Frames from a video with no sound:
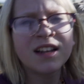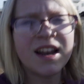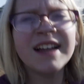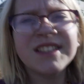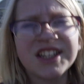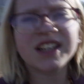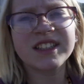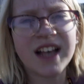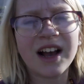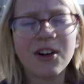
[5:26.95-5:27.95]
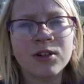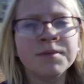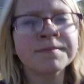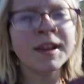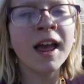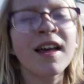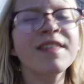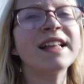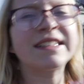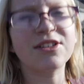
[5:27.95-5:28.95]
nine chickens out.
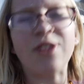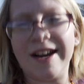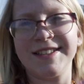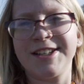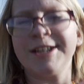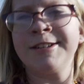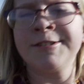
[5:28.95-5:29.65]
That's great.